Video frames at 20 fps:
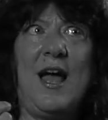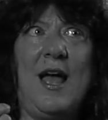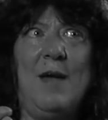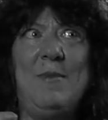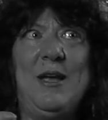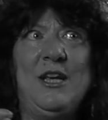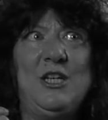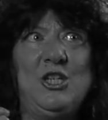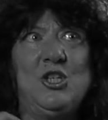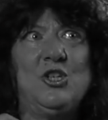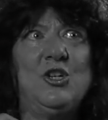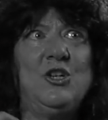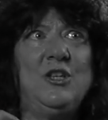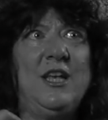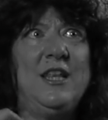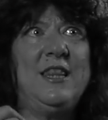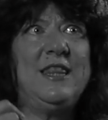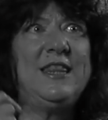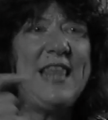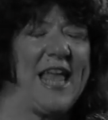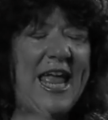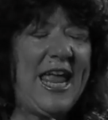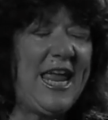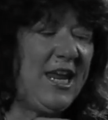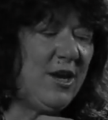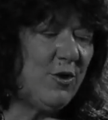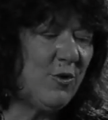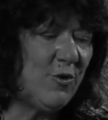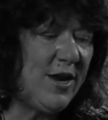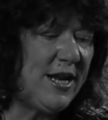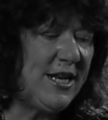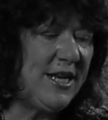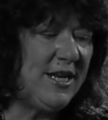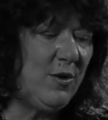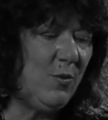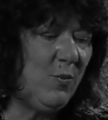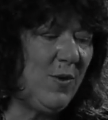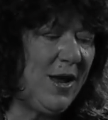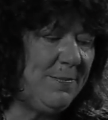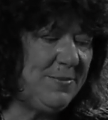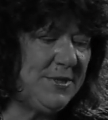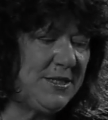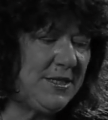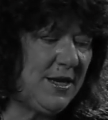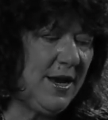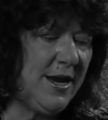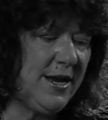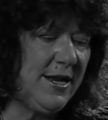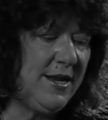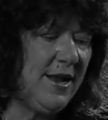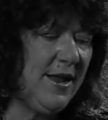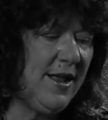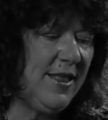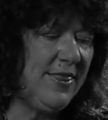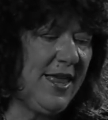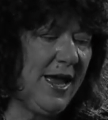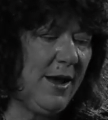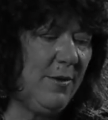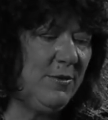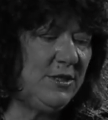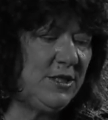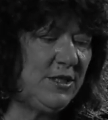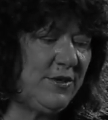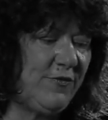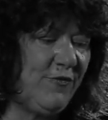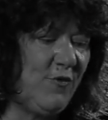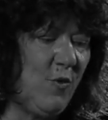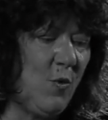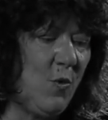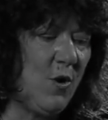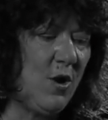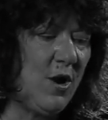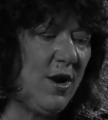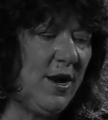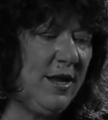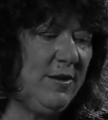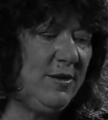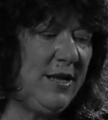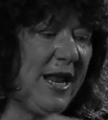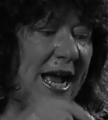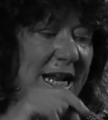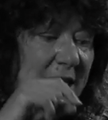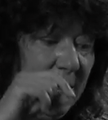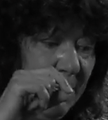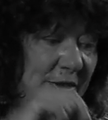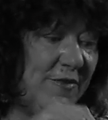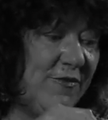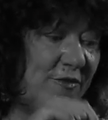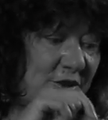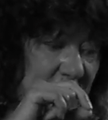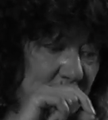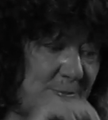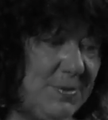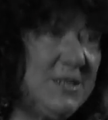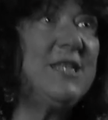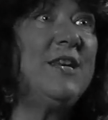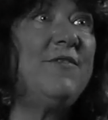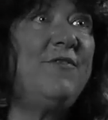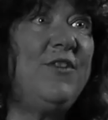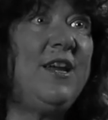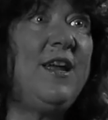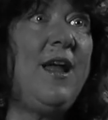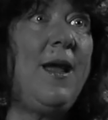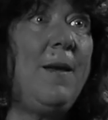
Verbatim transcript: I made sure that they created a website that was for, it had to be for a specific